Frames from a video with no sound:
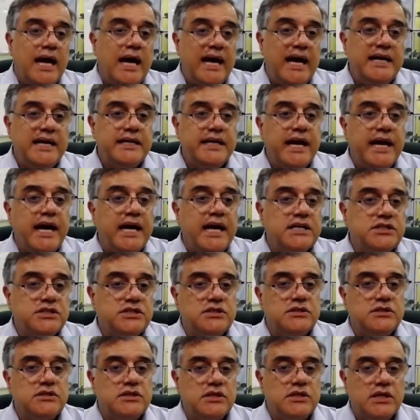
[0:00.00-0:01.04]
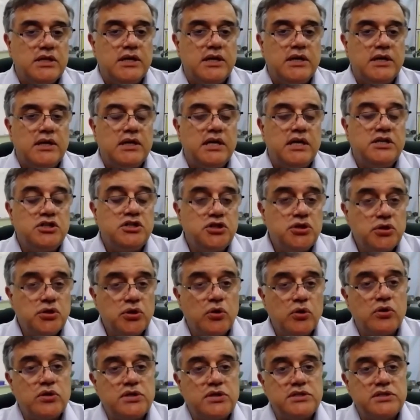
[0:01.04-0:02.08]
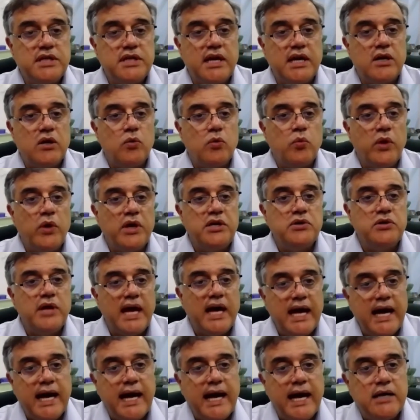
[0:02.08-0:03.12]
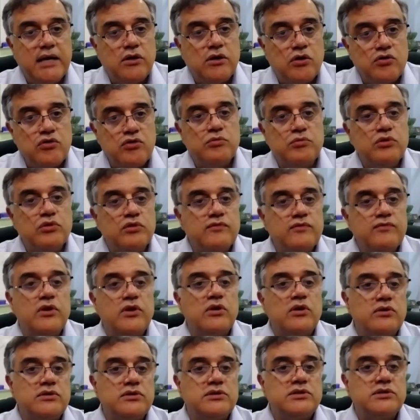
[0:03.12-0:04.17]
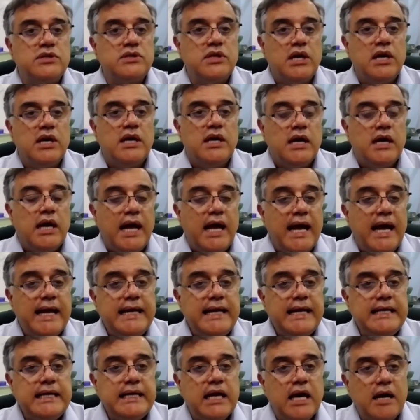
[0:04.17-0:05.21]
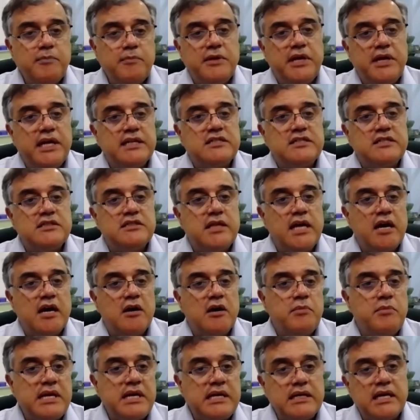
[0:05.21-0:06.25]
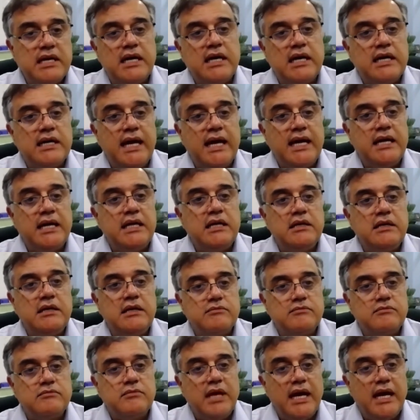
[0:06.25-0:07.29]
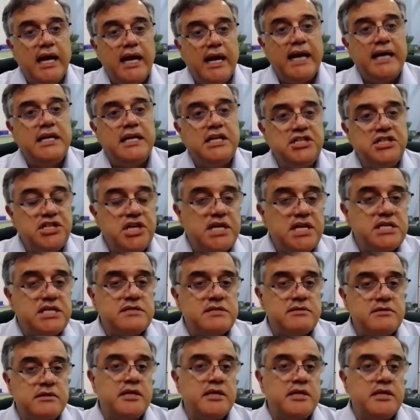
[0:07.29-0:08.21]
NCache ensures that when you add or remove nodes, any updates that are being done, any changes